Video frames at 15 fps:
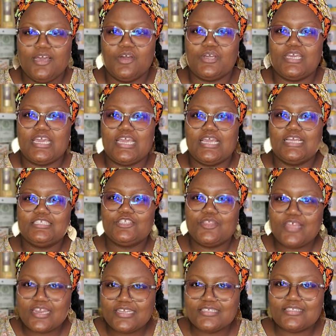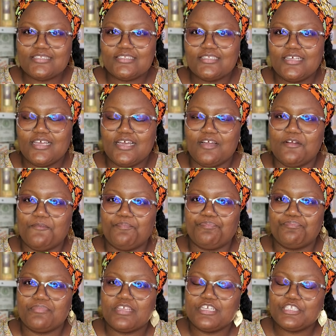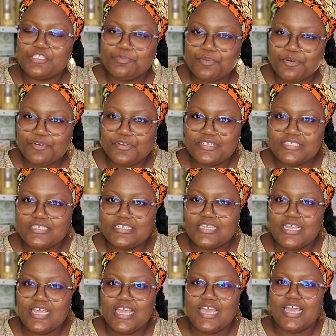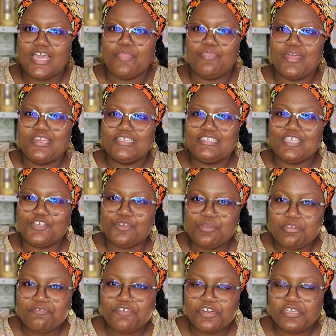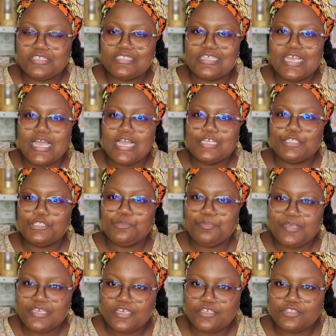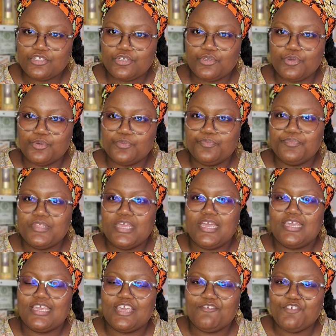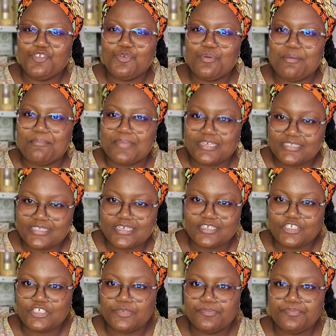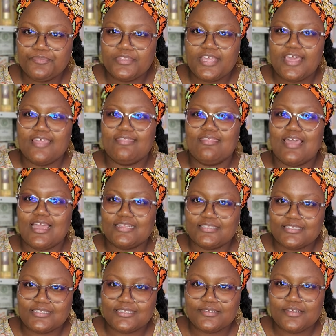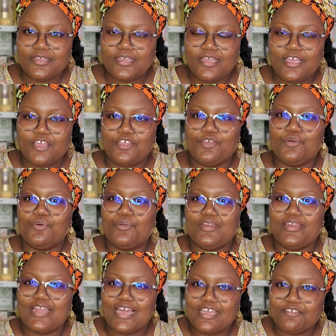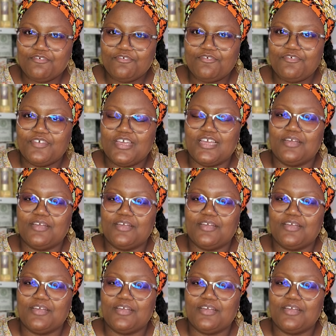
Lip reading: Okay, so that is spirit, and that is the universe speaking to you, giving you a message that your life